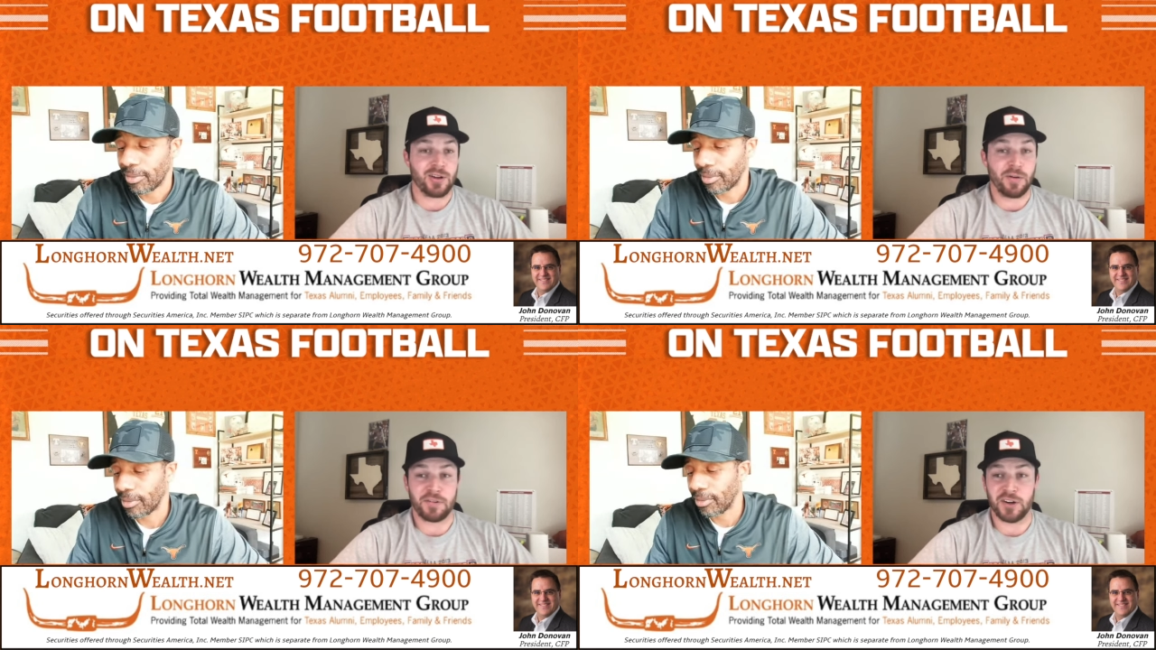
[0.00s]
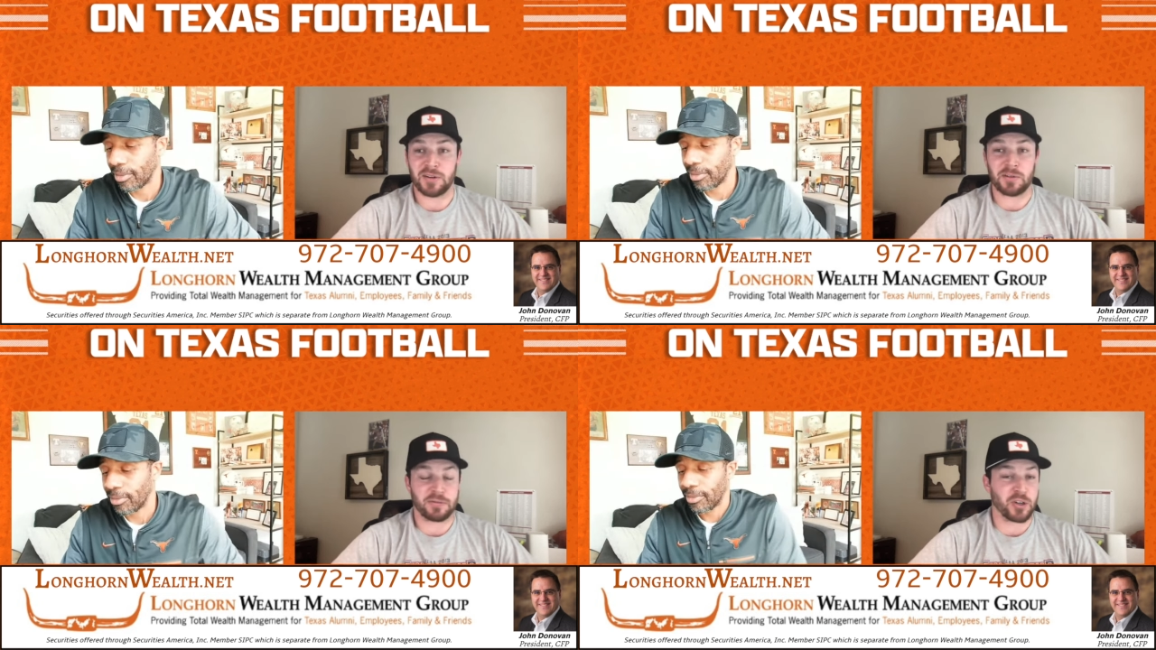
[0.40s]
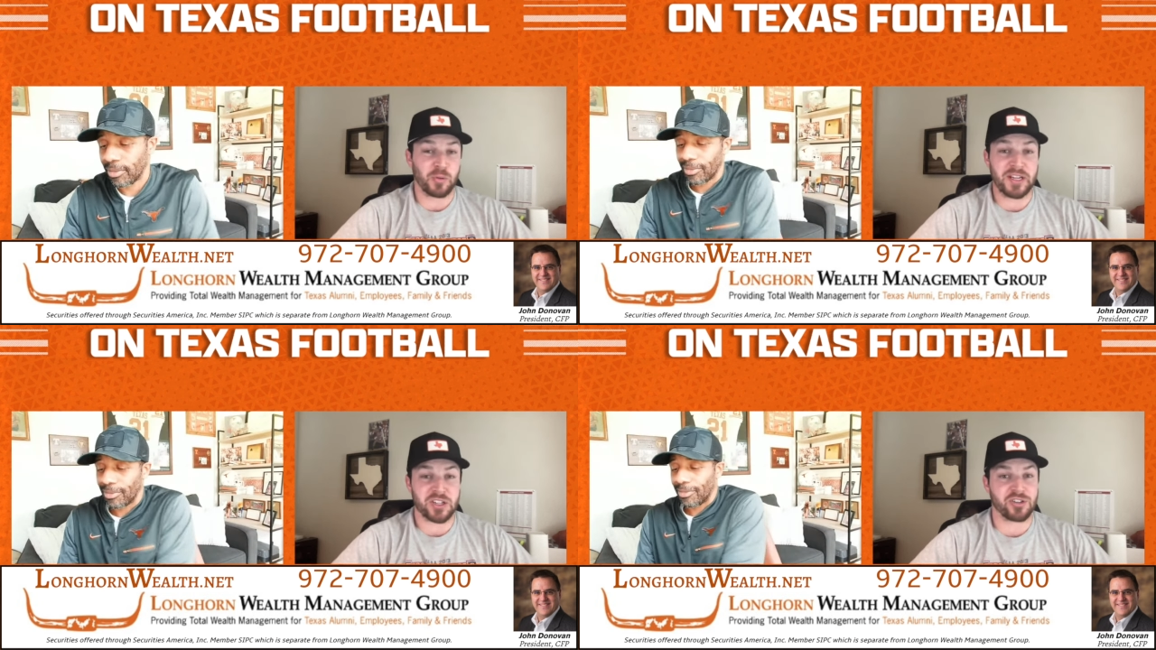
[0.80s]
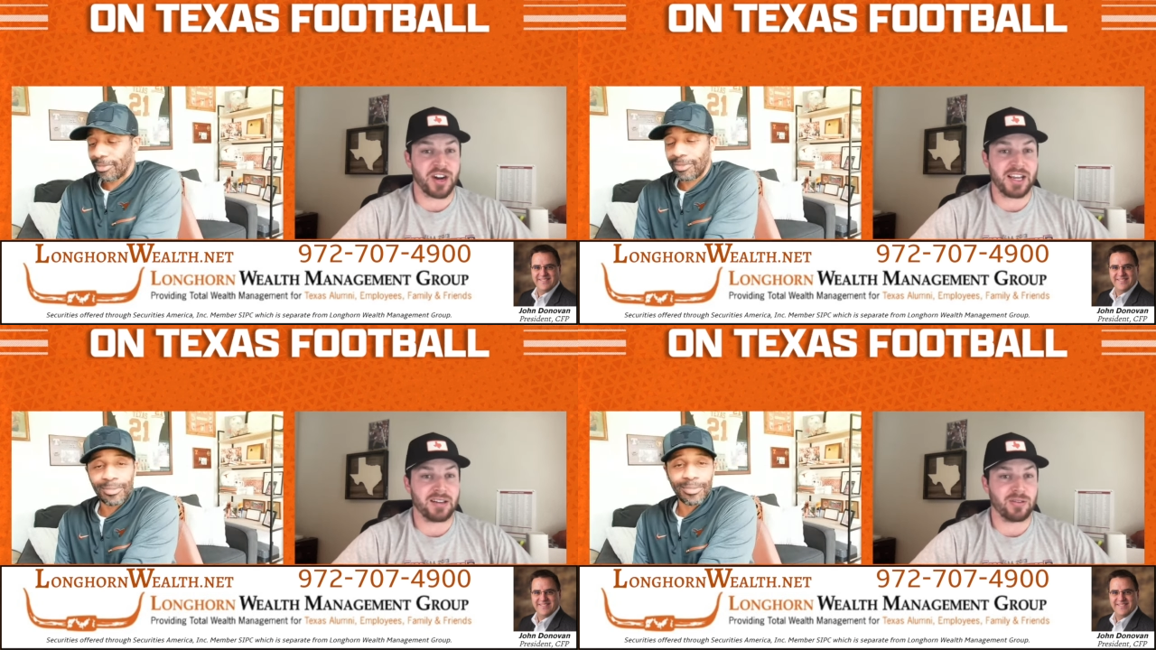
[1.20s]
Speaker 1: you know, for for a week
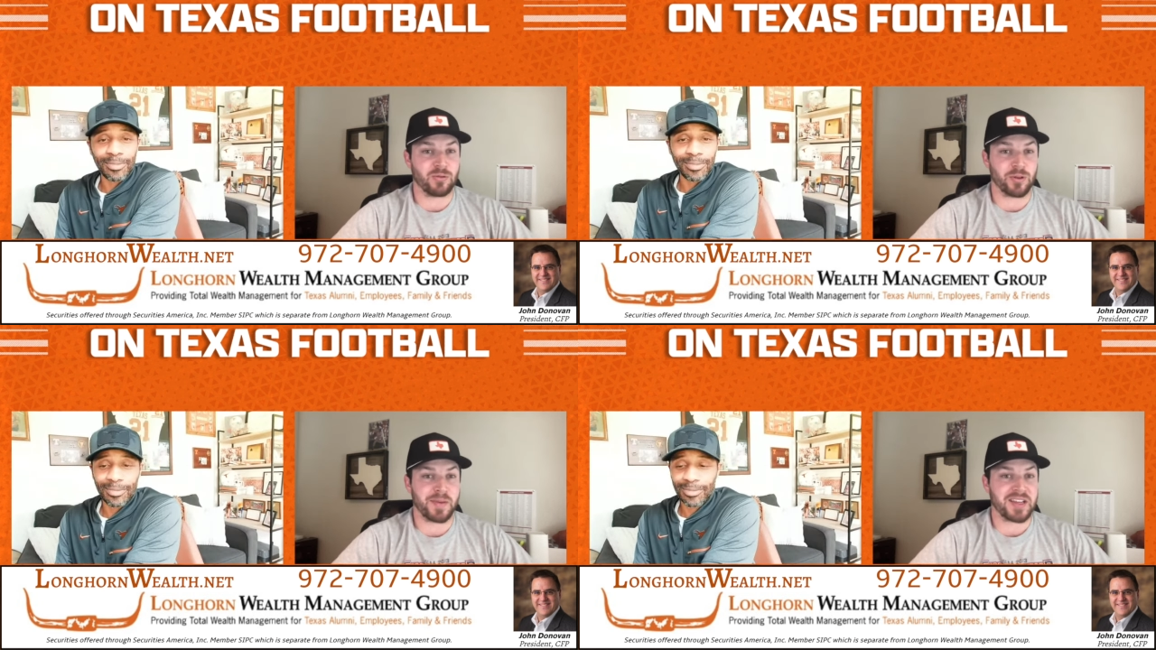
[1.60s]
straight, we're